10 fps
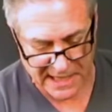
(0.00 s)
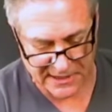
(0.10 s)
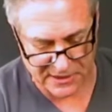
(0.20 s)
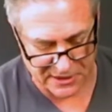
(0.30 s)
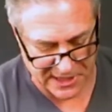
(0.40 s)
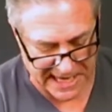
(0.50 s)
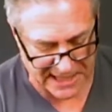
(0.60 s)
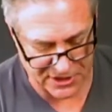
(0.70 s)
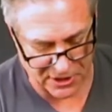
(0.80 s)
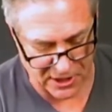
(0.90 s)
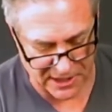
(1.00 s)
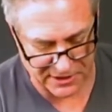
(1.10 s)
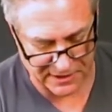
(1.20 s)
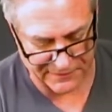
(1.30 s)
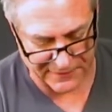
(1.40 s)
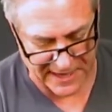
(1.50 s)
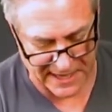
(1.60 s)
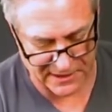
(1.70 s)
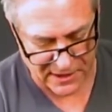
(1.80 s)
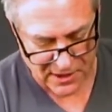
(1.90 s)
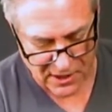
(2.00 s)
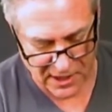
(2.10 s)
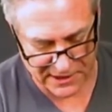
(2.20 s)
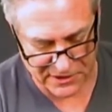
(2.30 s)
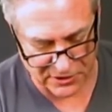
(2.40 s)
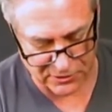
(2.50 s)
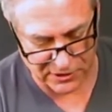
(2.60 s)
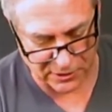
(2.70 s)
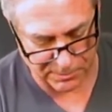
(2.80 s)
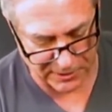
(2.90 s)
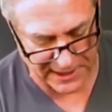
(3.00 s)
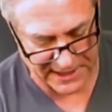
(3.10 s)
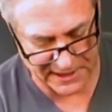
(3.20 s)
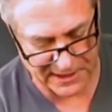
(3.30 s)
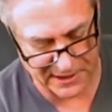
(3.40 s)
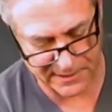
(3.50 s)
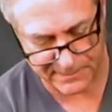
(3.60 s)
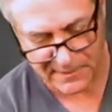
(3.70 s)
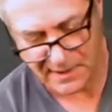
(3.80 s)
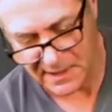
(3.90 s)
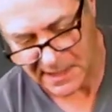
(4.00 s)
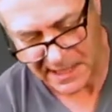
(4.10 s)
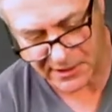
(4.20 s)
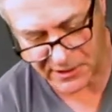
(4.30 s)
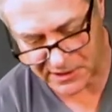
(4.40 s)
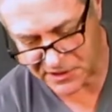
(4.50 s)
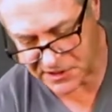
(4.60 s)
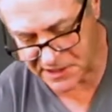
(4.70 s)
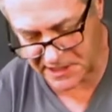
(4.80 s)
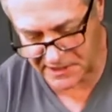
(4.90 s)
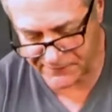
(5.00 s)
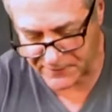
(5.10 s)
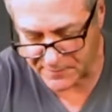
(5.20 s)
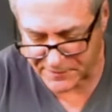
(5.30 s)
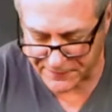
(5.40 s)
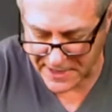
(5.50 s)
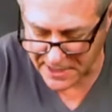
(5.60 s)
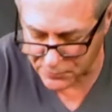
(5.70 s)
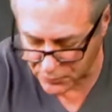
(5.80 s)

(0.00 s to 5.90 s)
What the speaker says: It's attached onto the fan on its own little plate here. And you can see from the fan